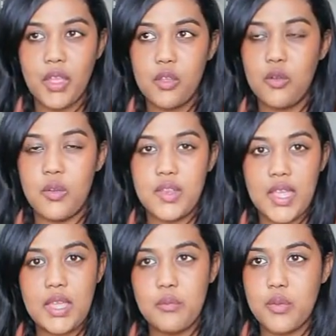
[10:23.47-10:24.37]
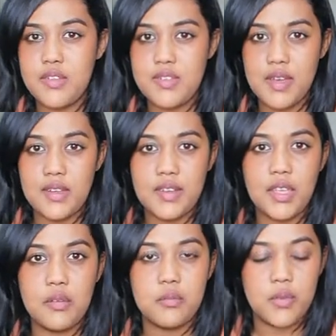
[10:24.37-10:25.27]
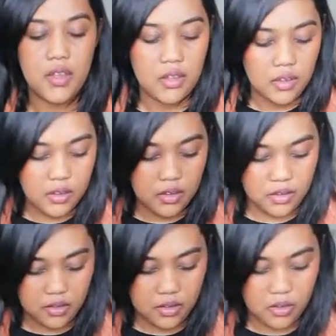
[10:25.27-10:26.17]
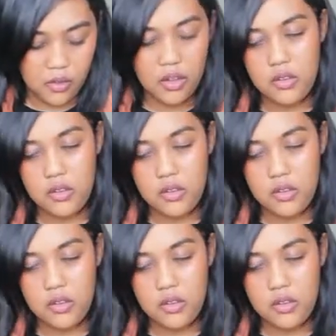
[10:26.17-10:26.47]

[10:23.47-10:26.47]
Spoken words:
your name, your surname, all